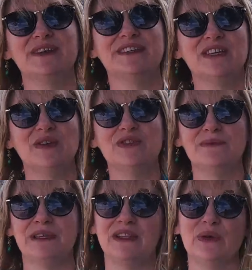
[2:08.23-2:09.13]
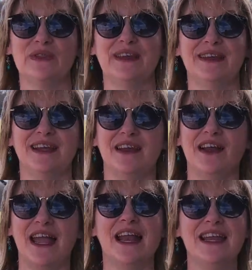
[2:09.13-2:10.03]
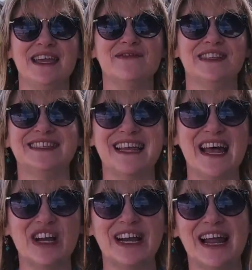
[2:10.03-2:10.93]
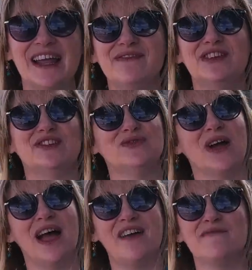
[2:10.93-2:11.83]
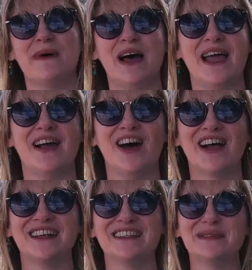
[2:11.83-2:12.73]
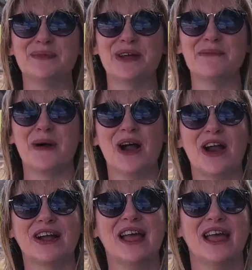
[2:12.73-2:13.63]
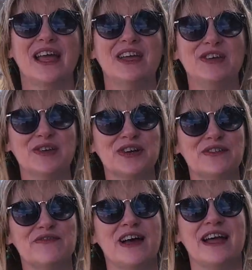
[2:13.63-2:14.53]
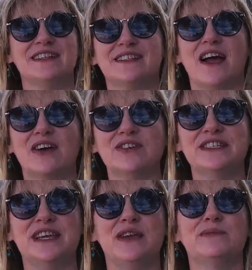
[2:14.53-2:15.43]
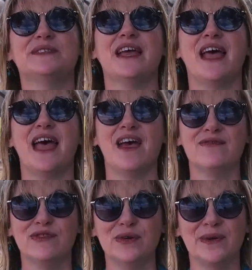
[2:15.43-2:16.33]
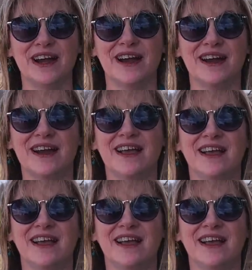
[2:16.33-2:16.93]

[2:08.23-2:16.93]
is huge in Midlothian, and on any given Saturday, if you drive by Hawkins Spring Park, you're gonna find soccer teams everywhere,